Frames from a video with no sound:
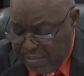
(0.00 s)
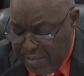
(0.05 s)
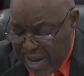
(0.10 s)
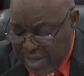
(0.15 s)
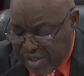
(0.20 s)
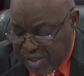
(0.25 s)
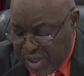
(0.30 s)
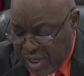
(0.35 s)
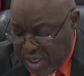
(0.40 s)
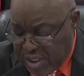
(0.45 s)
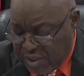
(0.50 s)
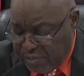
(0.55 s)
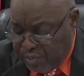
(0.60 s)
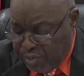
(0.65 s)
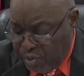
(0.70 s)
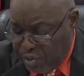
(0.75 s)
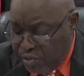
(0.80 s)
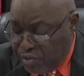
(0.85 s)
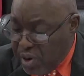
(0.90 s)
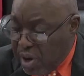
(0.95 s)
bachelor's
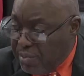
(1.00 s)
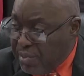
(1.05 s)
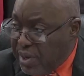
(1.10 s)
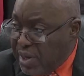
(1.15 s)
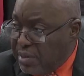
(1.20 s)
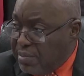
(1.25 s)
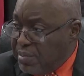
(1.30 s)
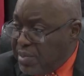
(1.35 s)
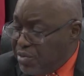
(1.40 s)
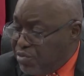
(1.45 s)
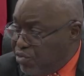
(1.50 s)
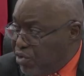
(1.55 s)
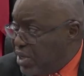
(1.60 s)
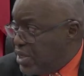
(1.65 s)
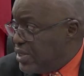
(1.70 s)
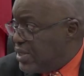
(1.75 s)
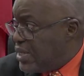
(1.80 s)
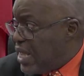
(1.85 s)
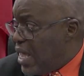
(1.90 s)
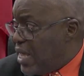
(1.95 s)
program in
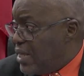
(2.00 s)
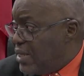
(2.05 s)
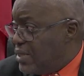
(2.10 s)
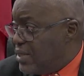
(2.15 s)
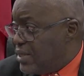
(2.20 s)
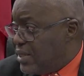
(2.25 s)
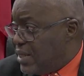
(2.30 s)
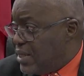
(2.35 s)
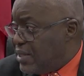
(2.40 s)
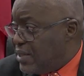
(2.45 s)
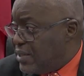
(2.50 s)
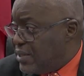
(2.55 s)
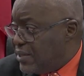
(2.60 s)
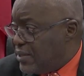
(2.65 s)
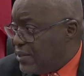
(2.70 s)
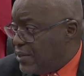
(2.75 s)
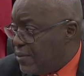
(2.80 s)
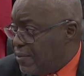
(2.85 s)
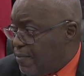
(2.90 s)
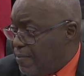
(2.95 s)
marine sciences.